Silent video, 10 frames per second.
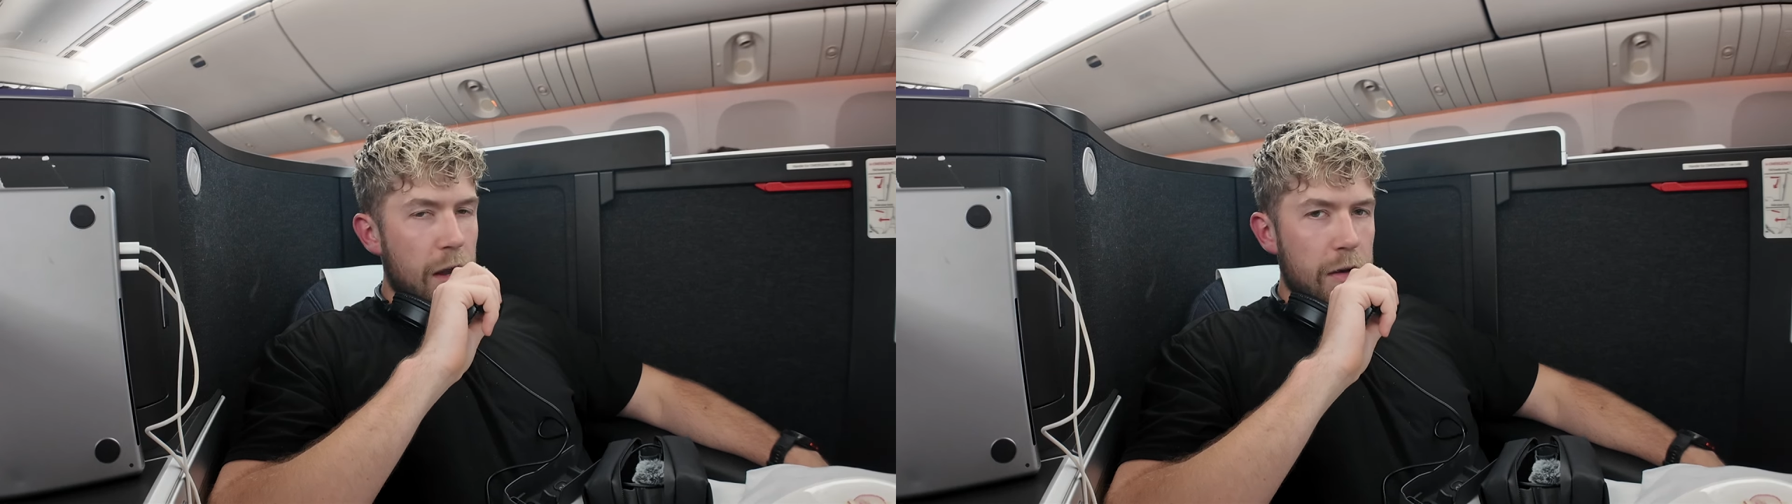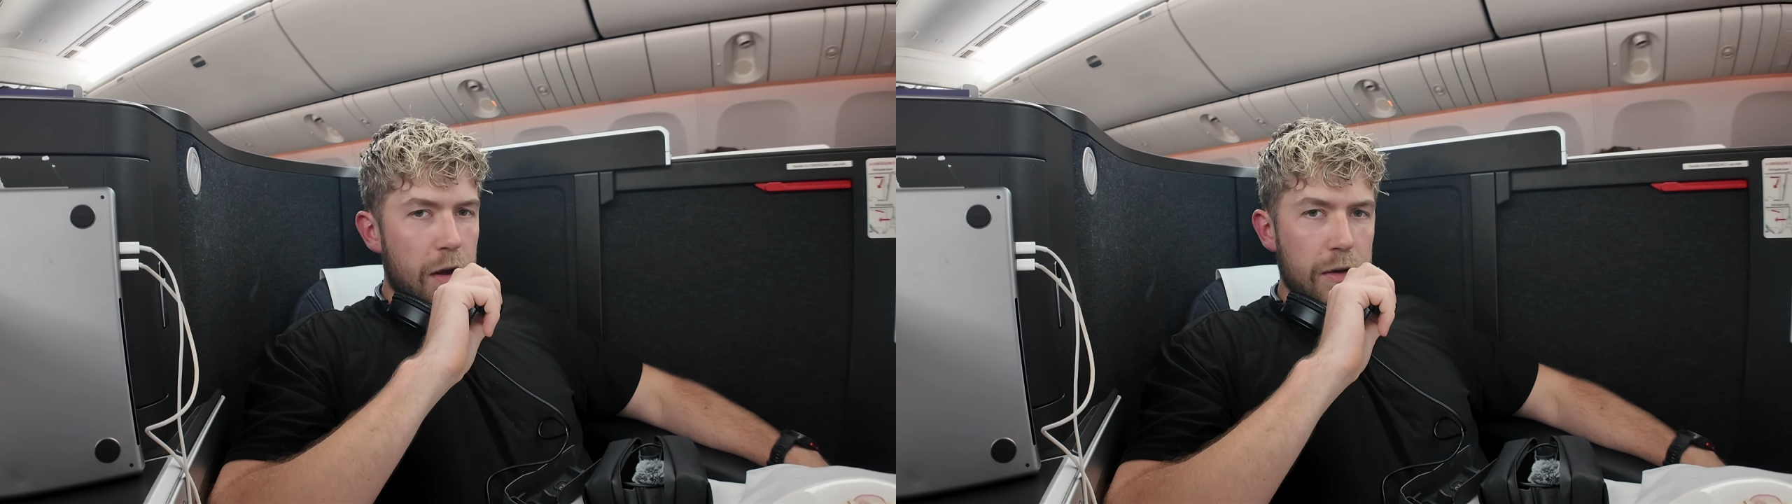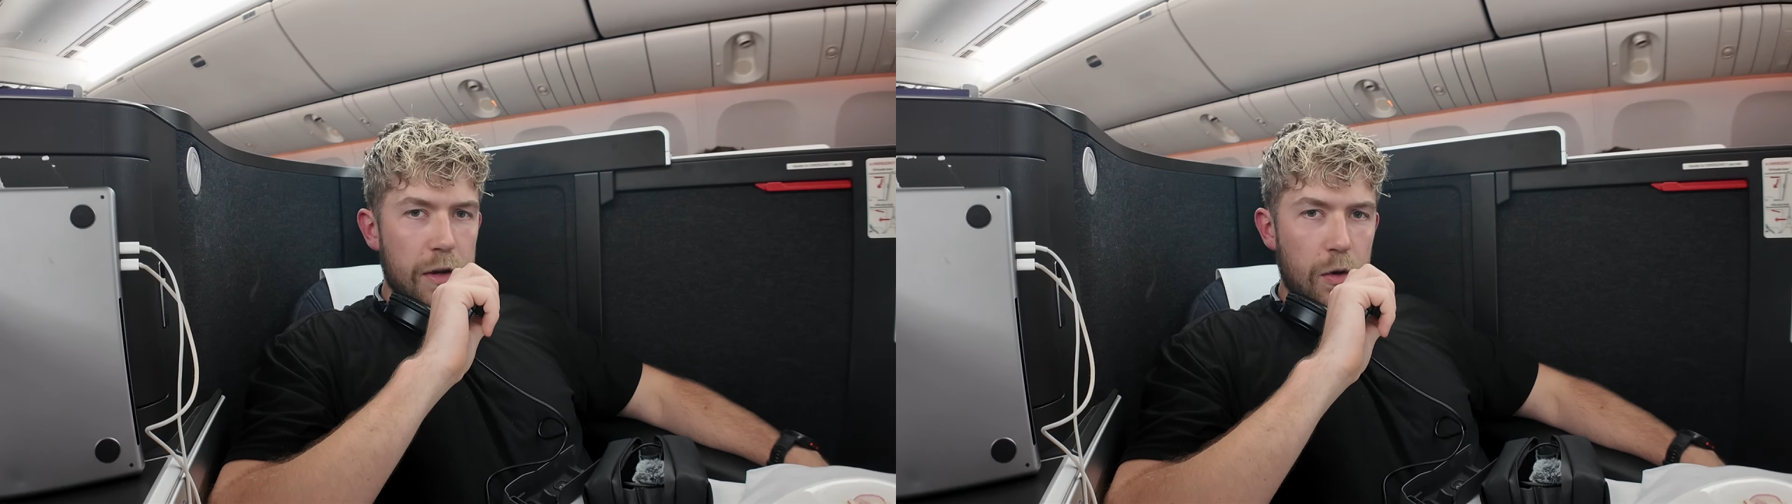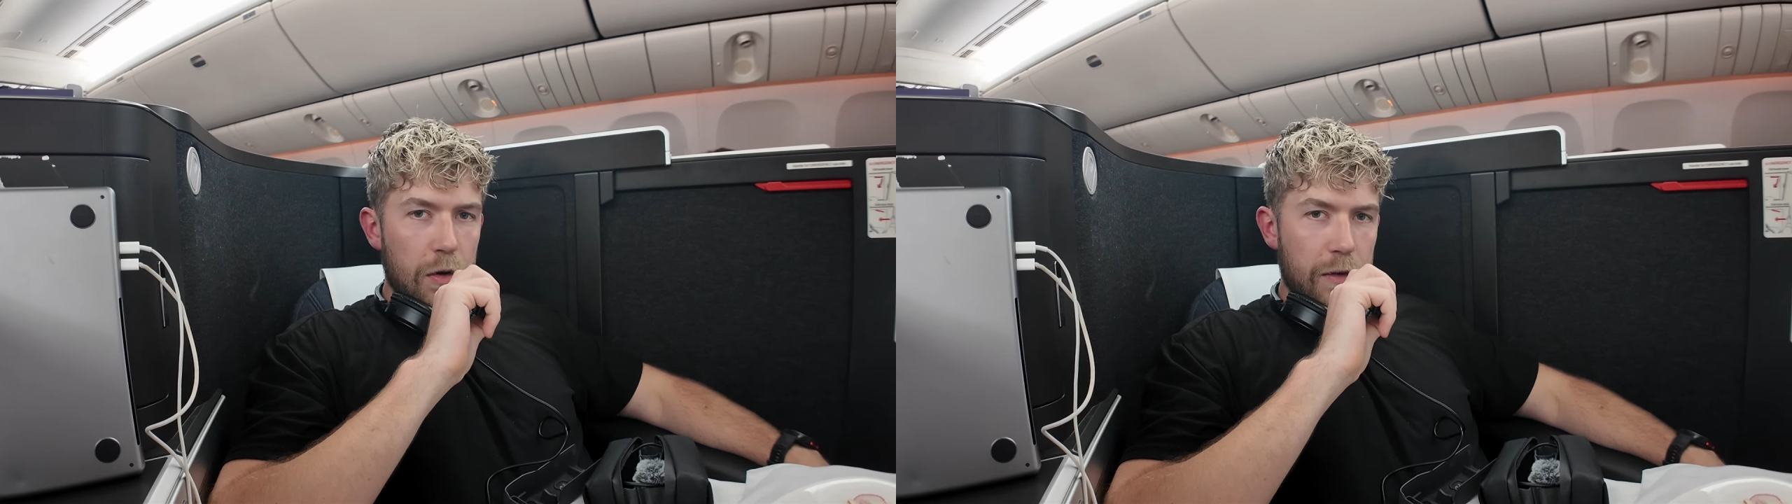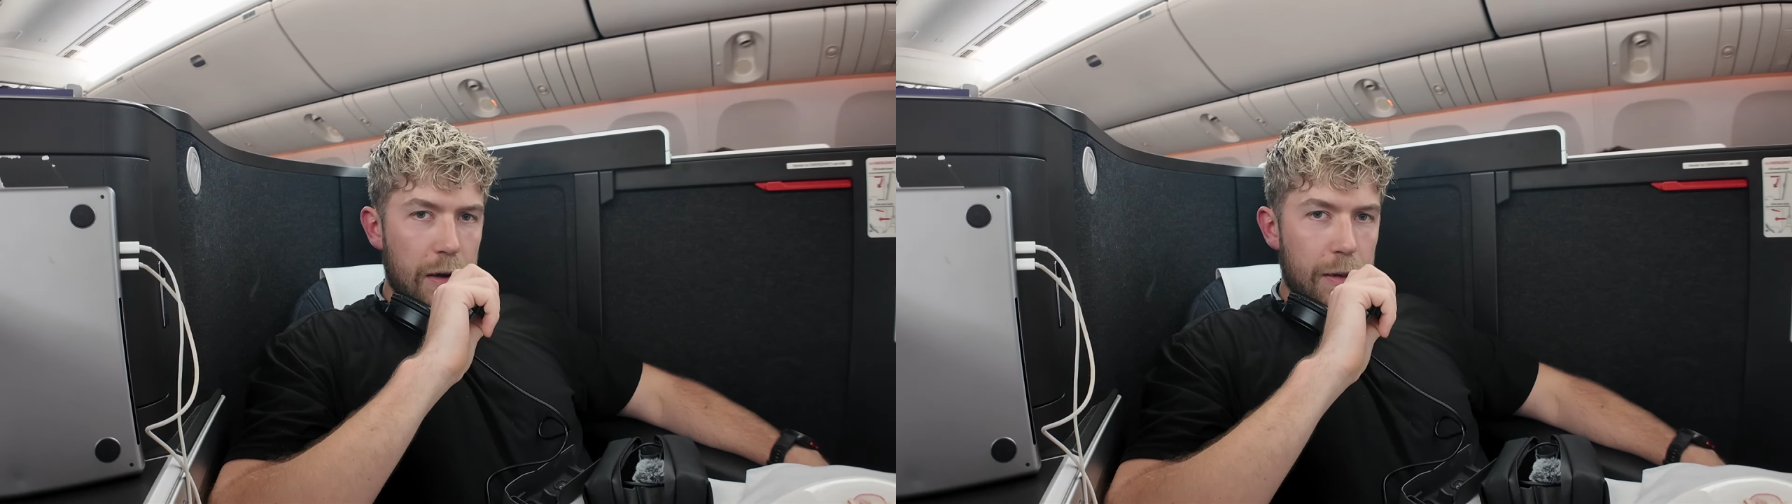don't know New
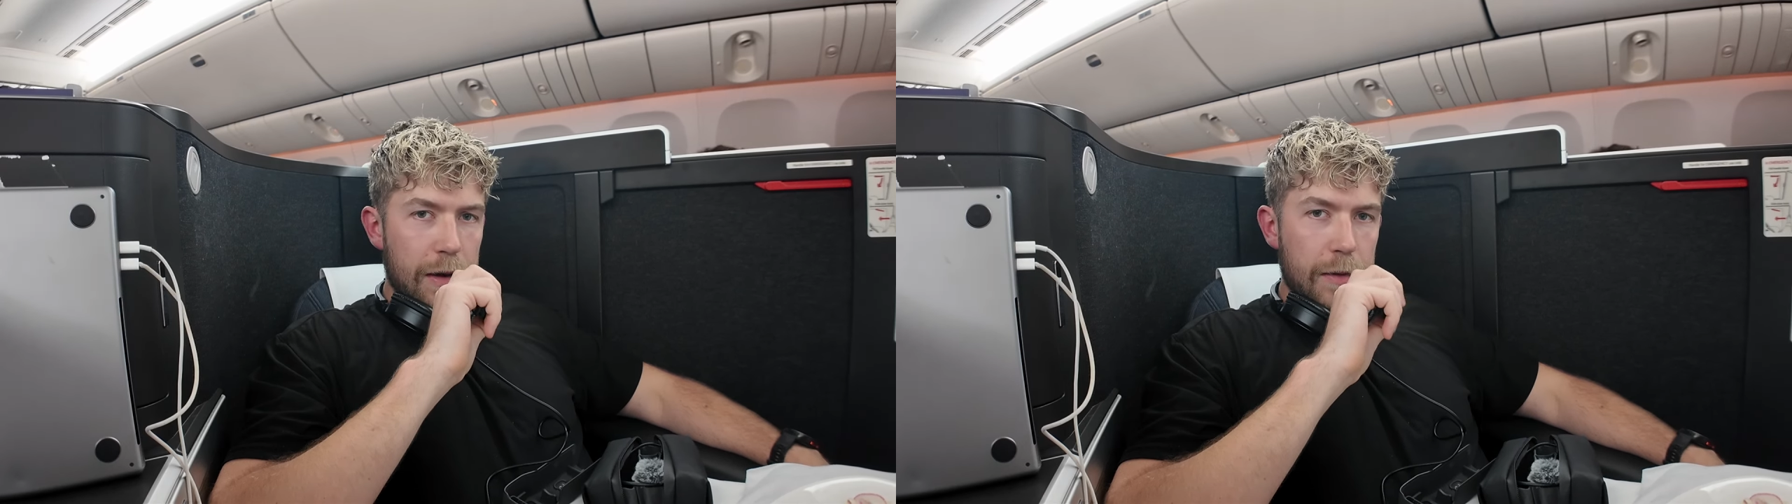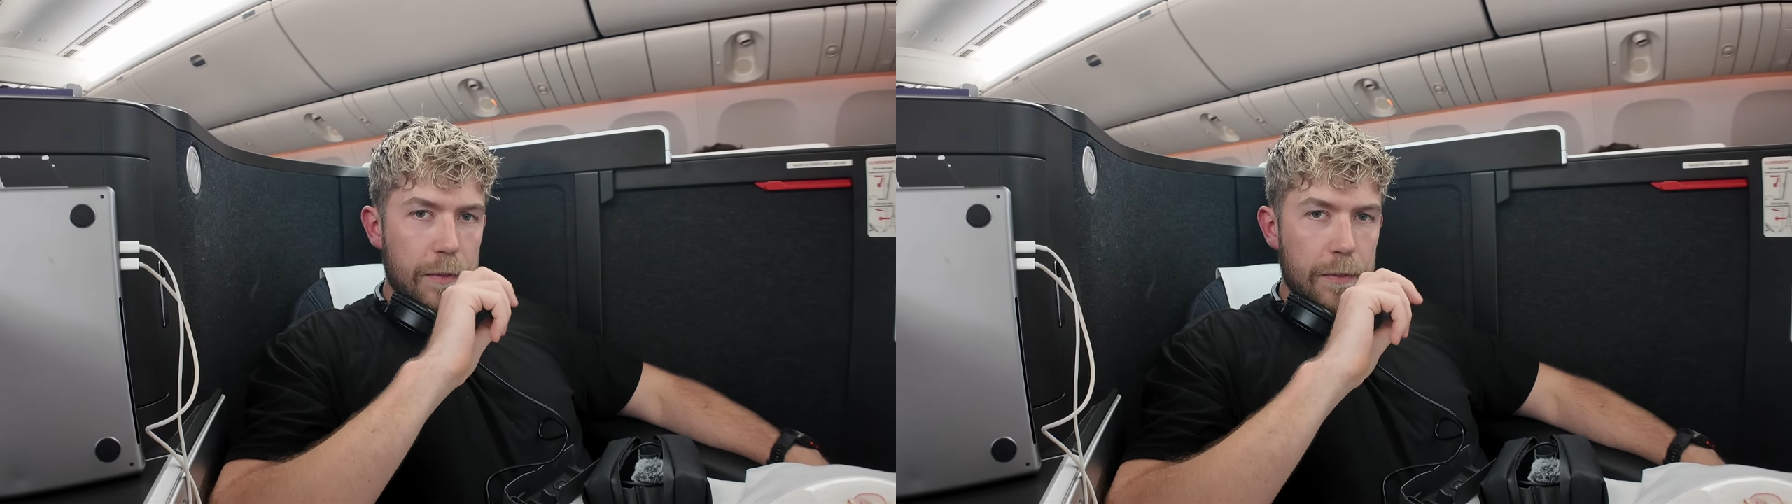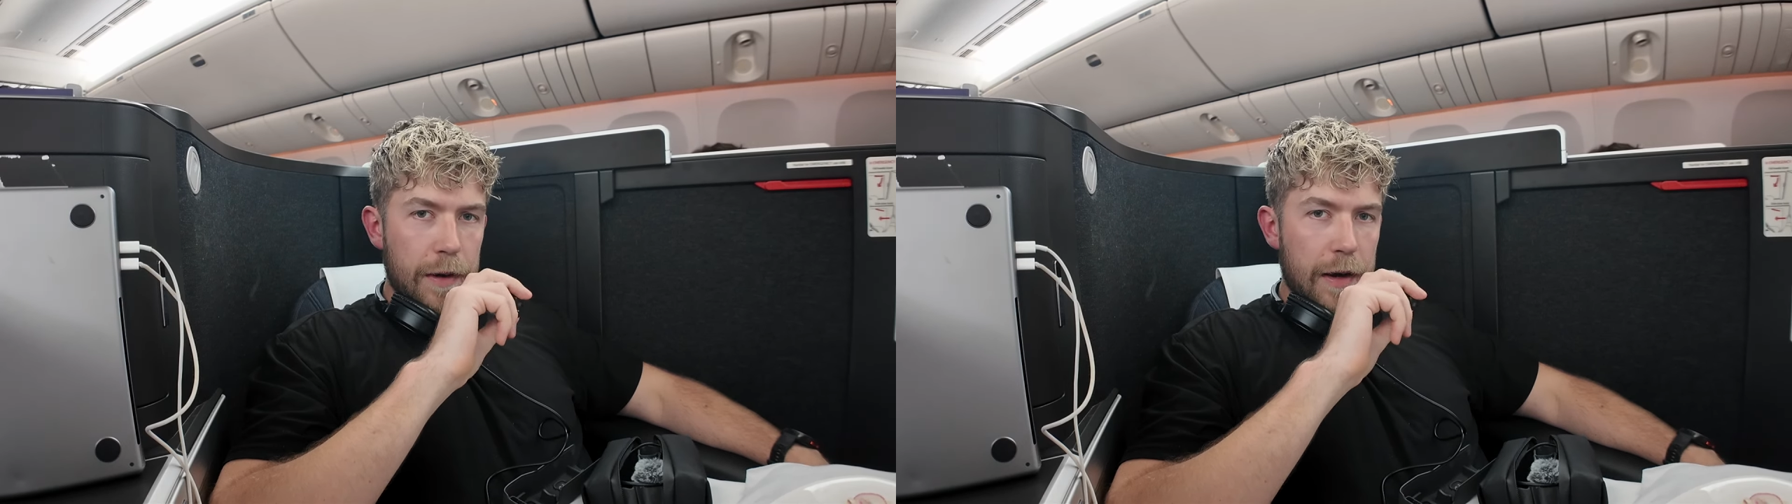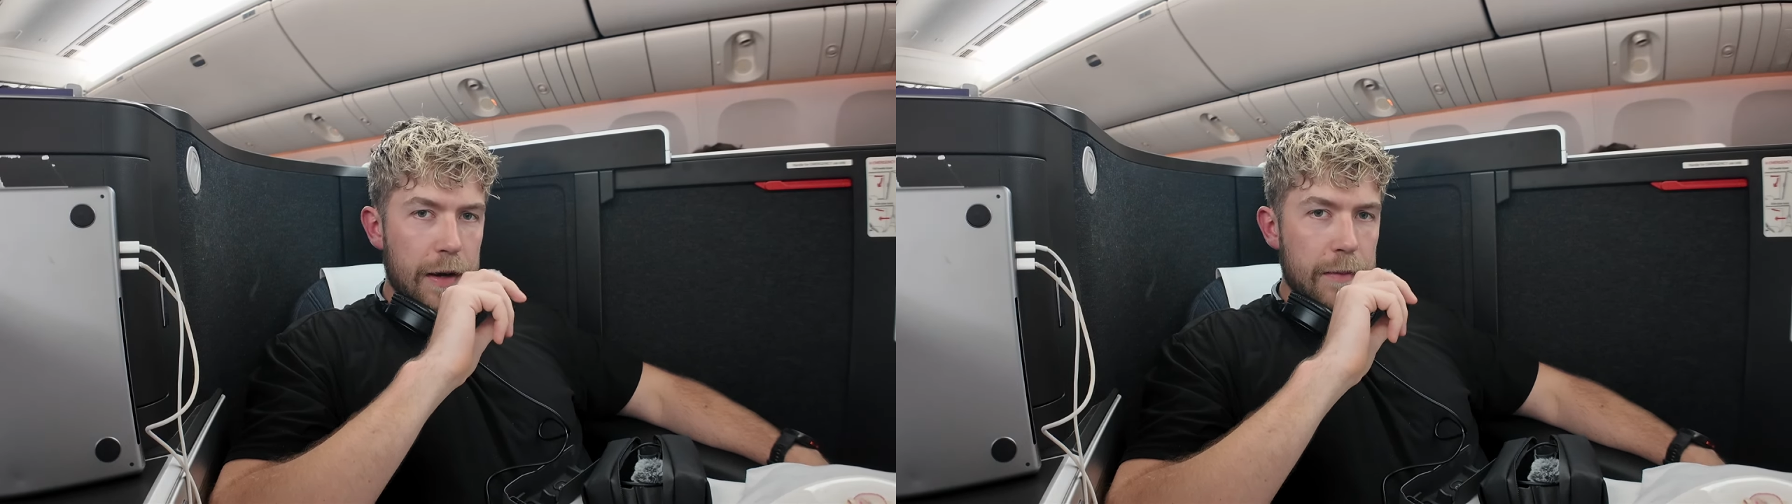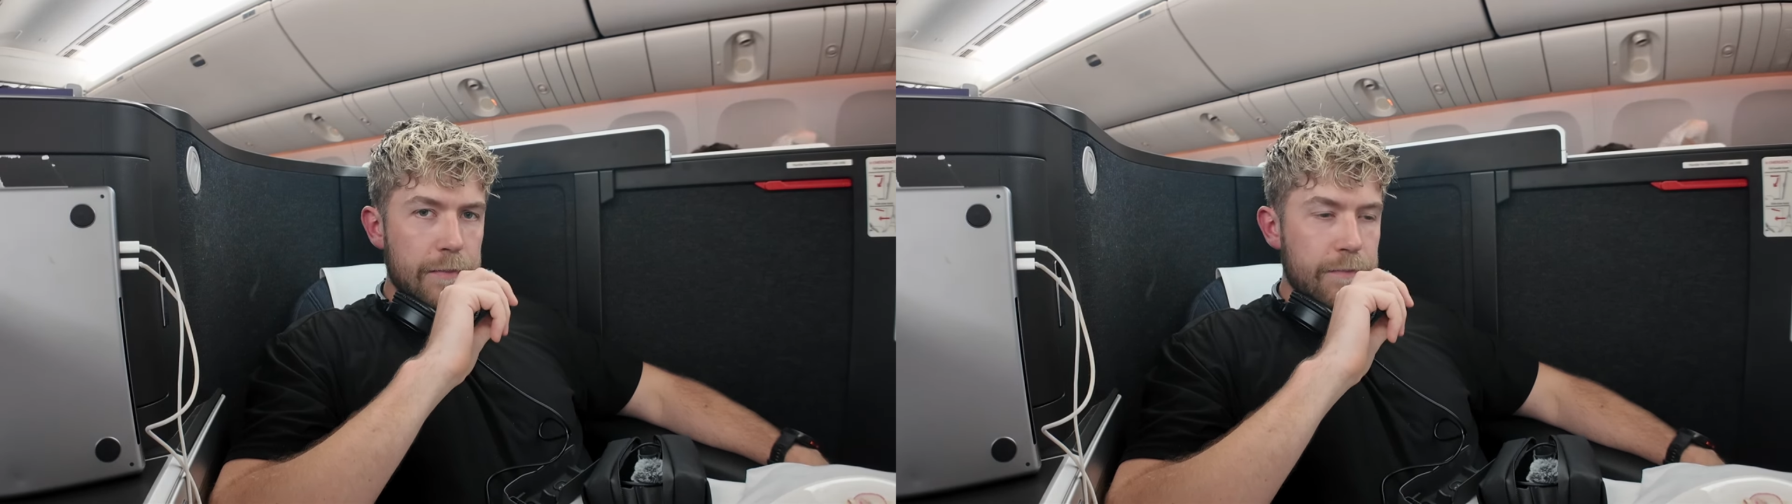York very well, but